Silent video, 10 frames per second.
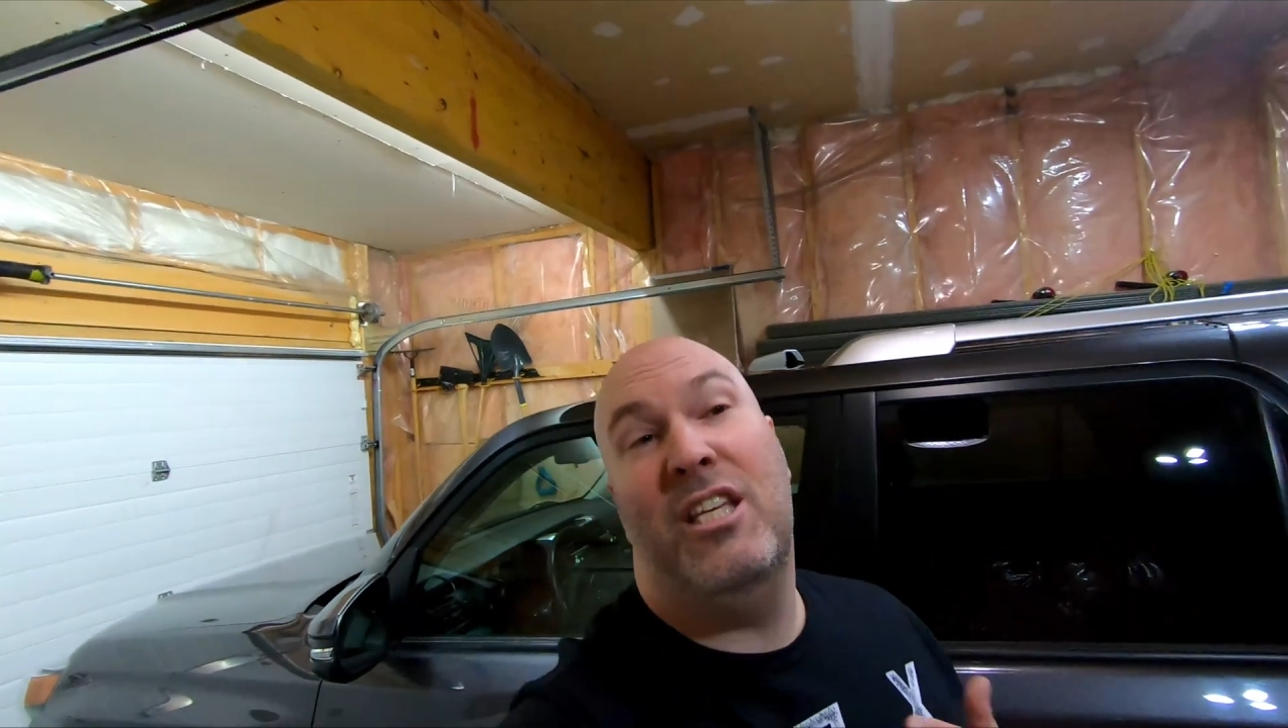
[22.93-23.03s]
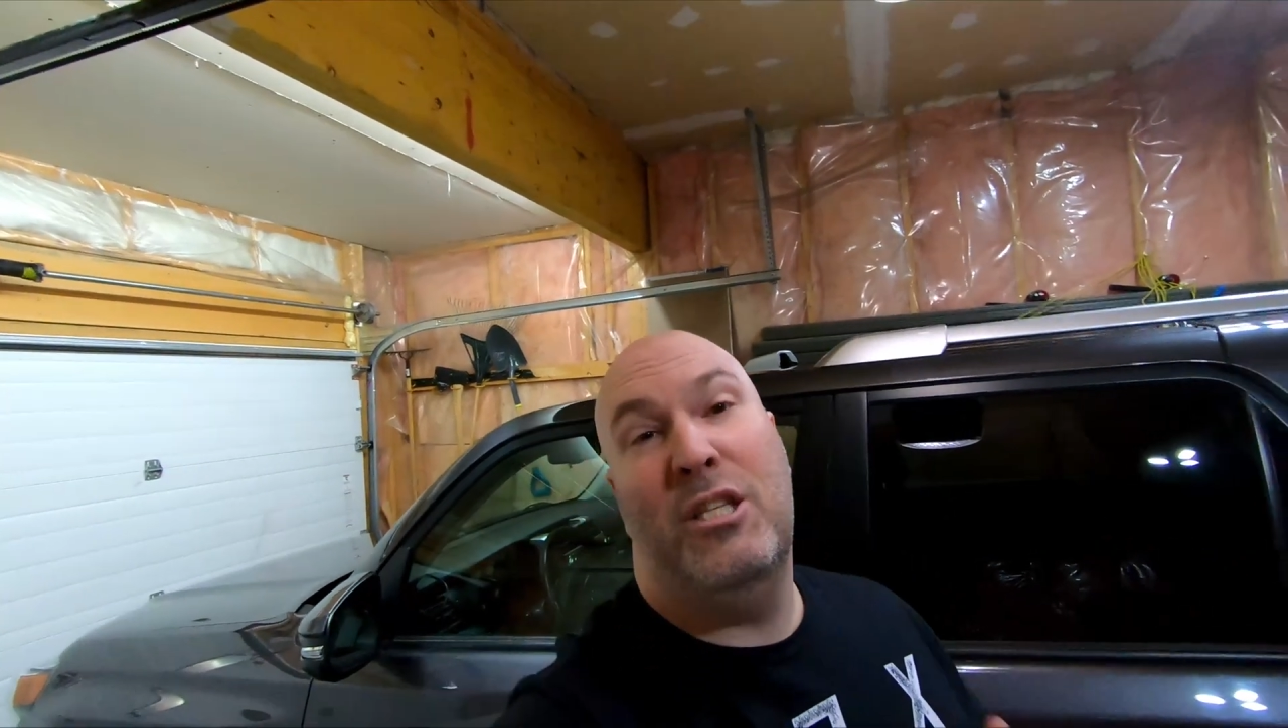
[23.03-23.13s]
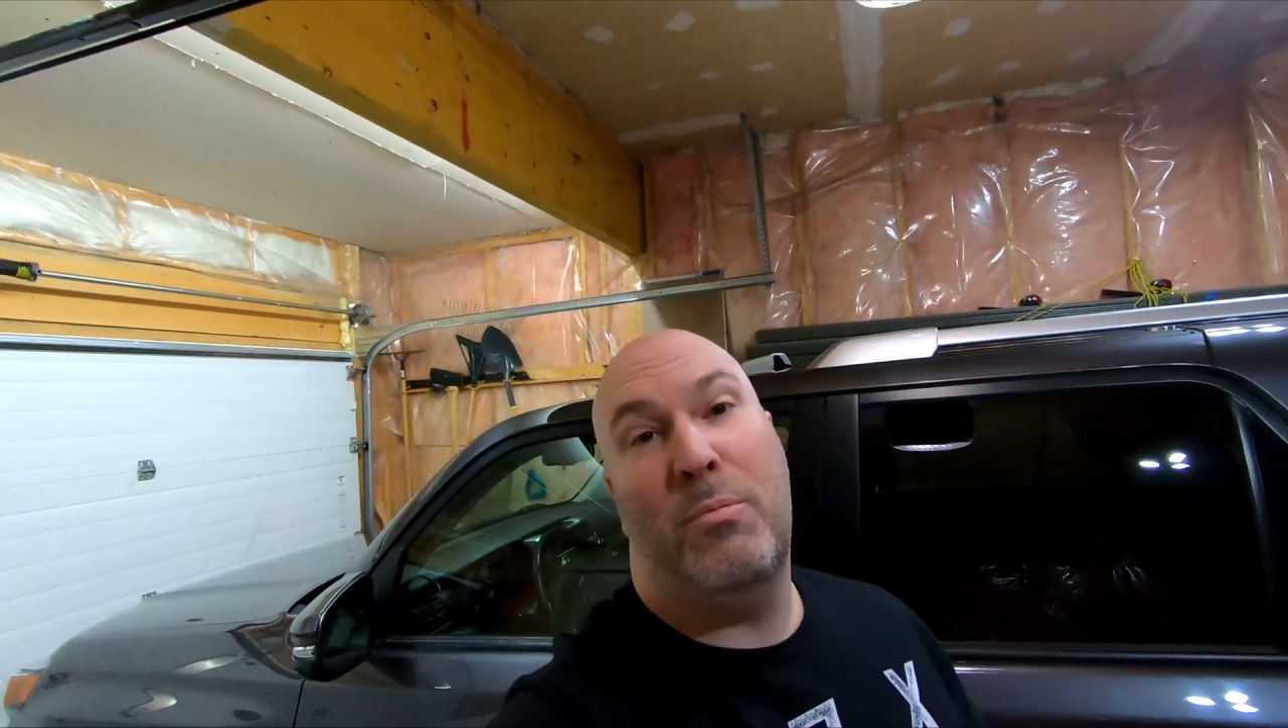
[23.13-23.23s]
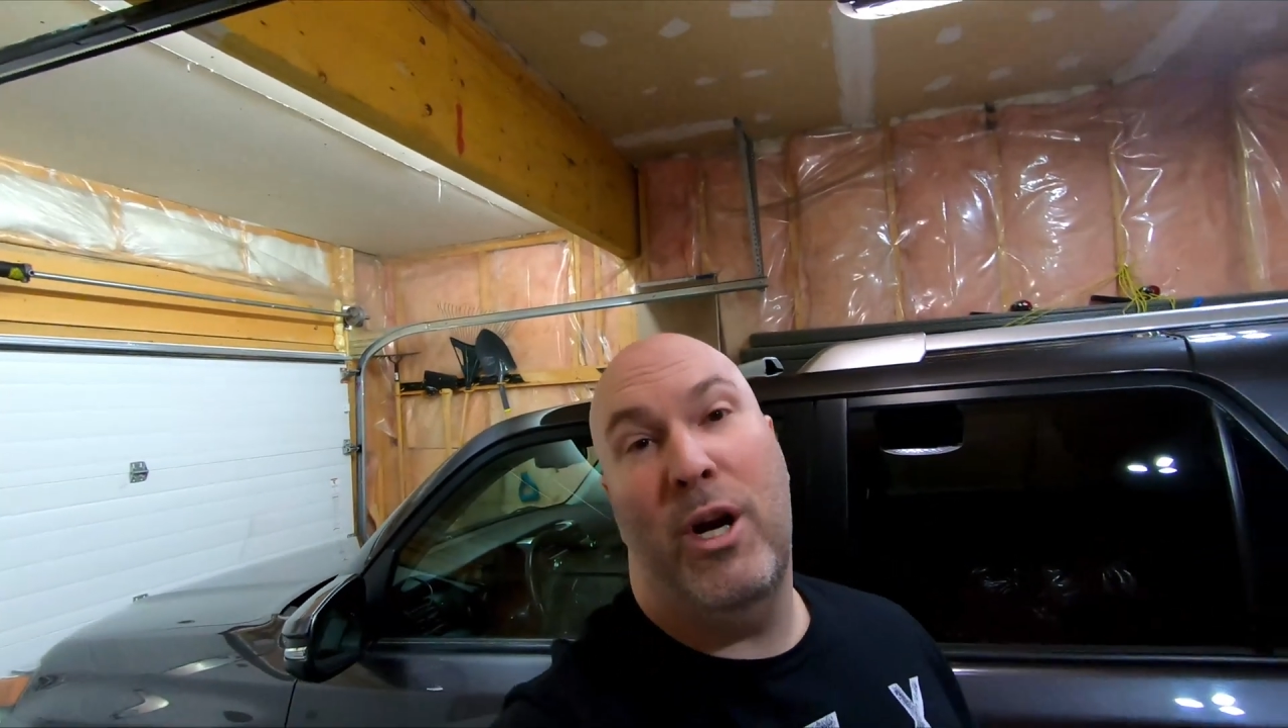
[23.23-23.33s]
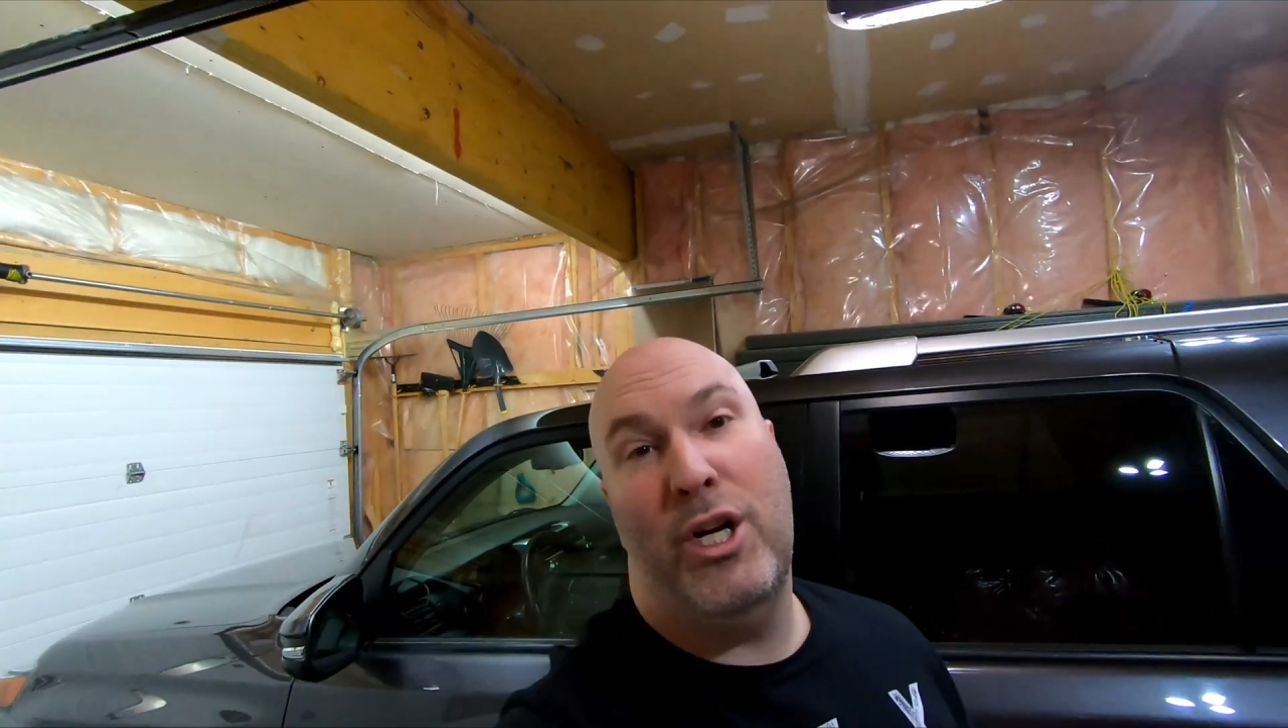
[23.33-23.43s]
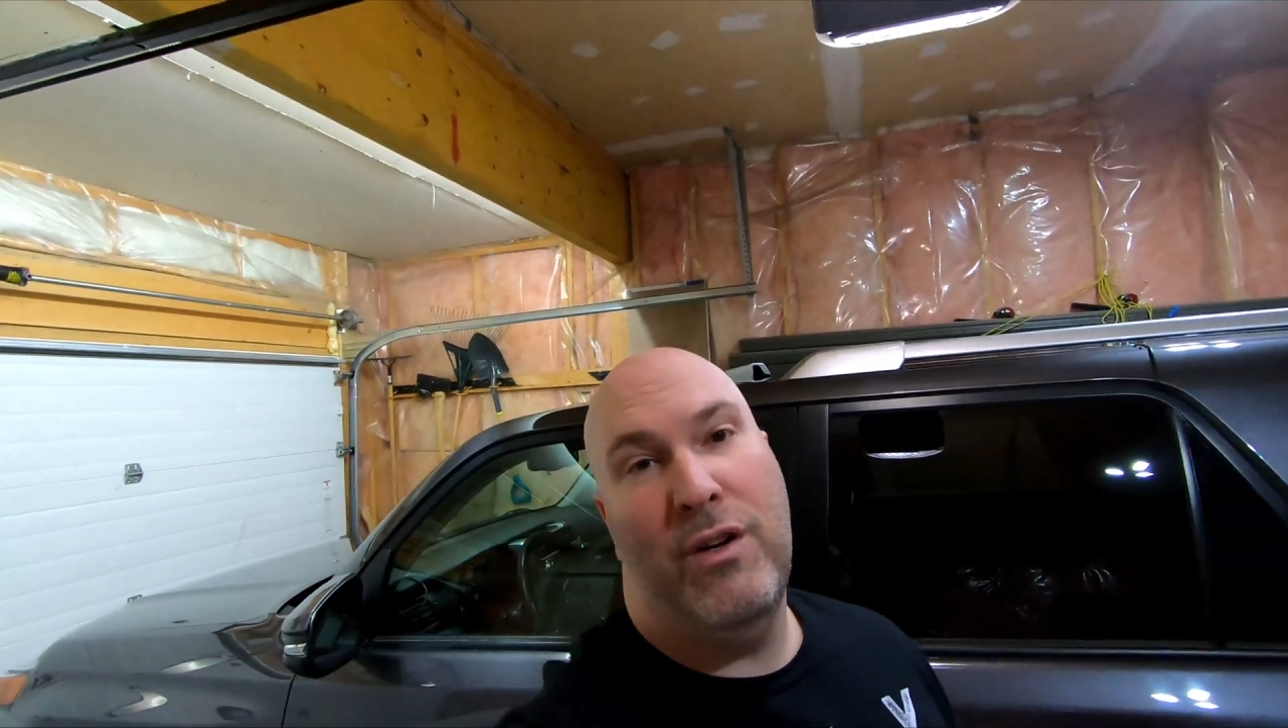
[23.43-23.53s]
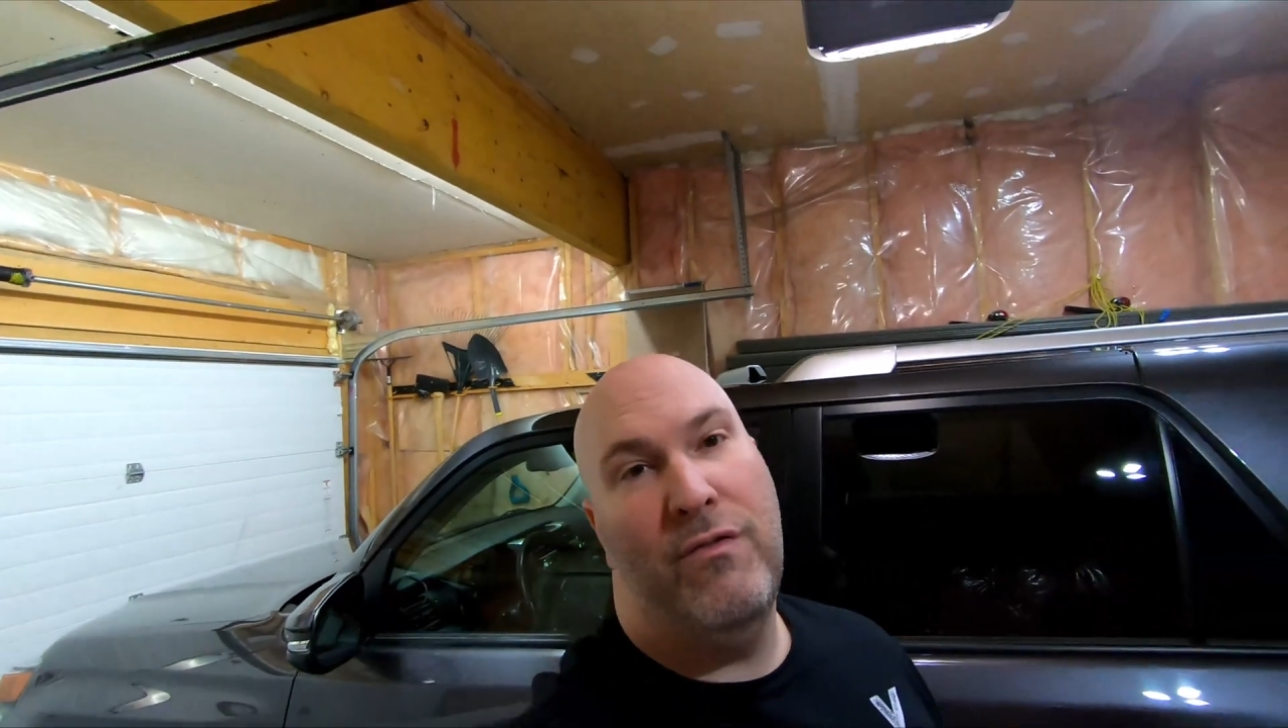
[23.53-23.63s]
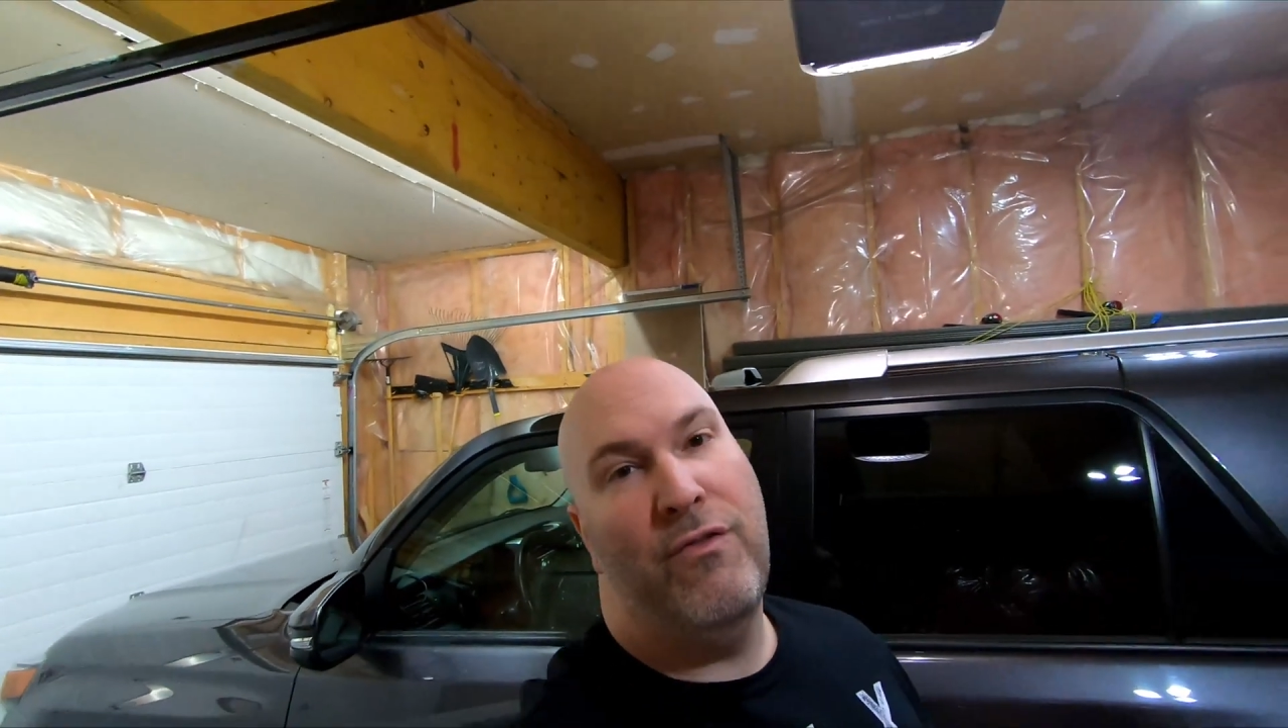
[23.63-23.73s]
inspiration